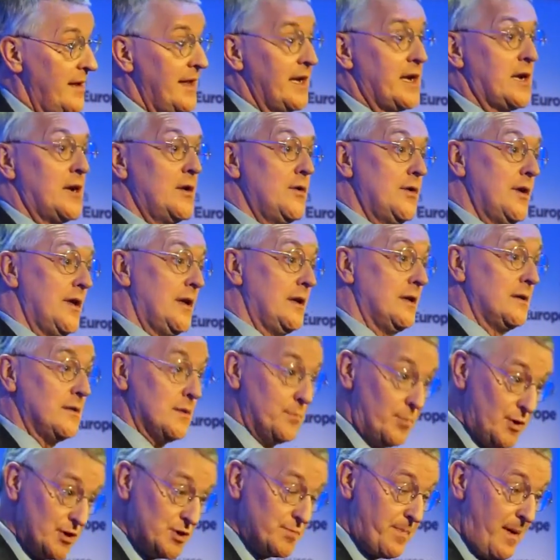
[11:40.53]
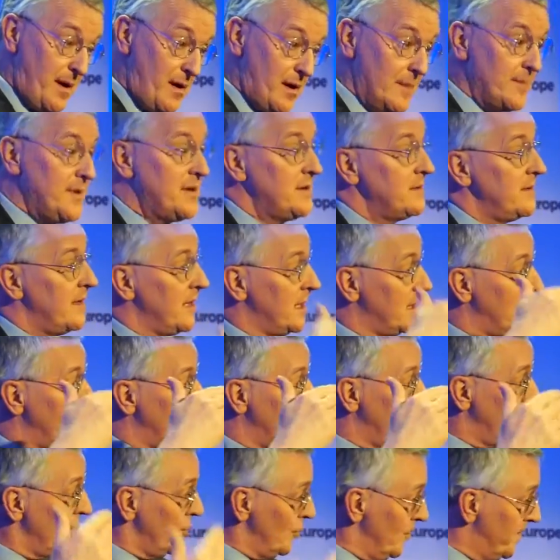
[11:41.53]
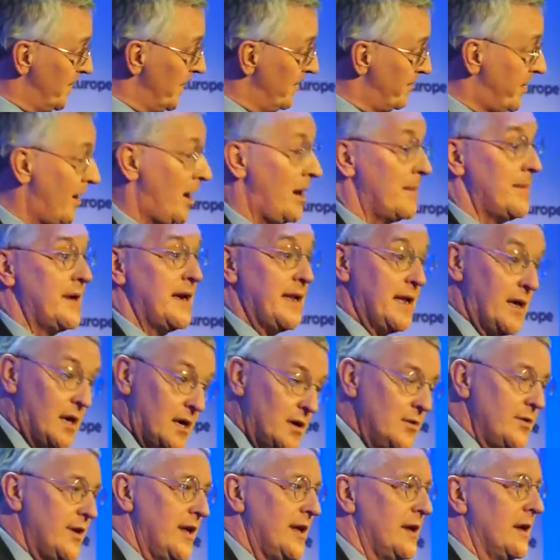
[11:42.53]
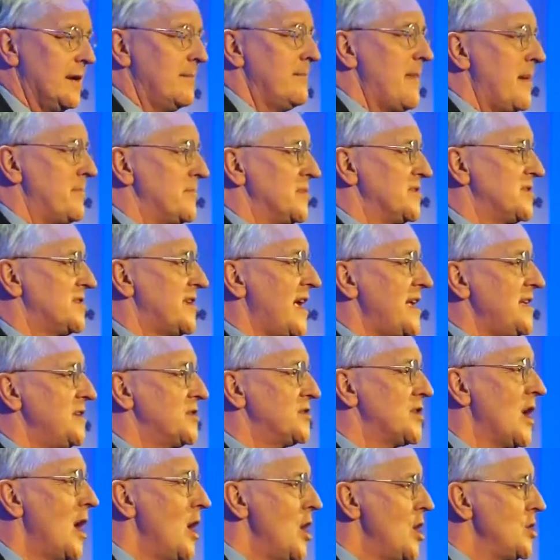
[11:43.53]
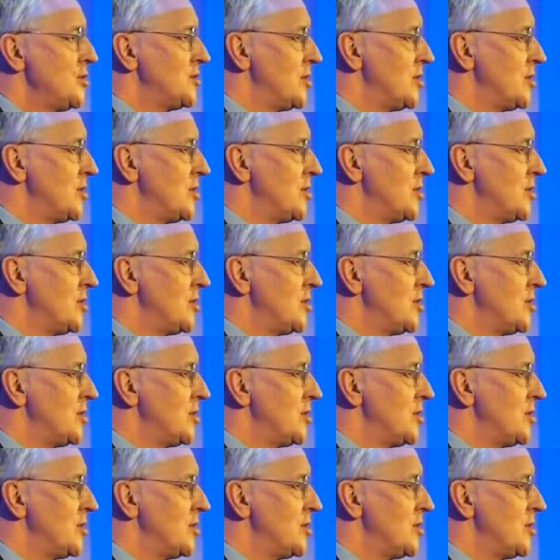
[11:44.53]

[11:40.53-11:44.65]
including the British Parliament, including the European Parliament, including member states,